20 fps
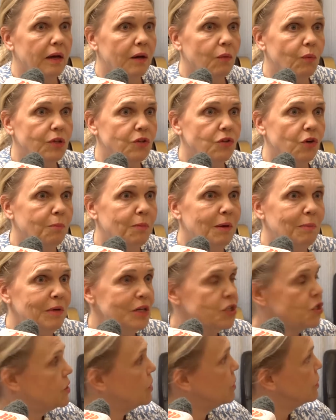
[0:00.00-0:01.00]
with your
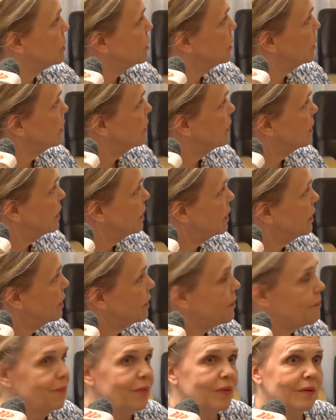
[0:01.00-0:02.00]
permission,
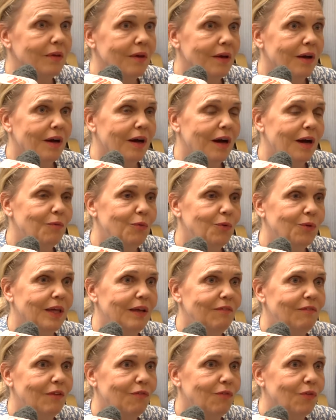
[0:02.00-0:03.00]
I will
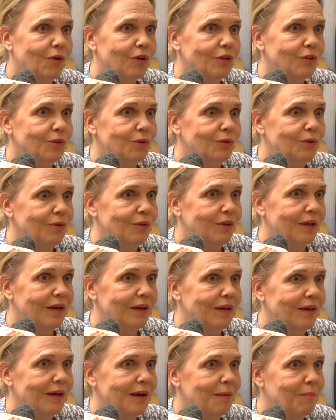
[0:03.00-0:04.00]
give the floor to
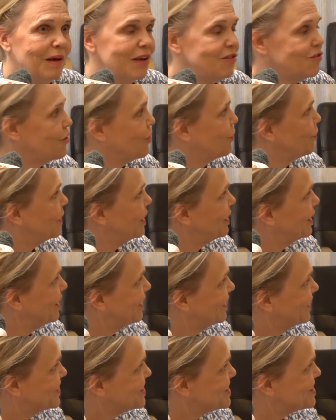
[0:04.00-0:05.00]
the ambassador of the
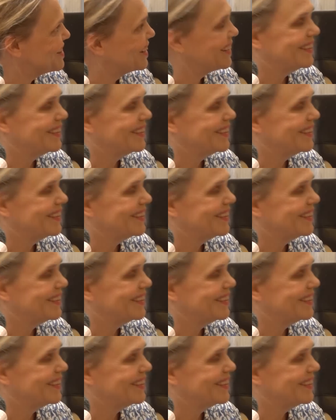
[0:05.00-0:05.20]
Netherlands.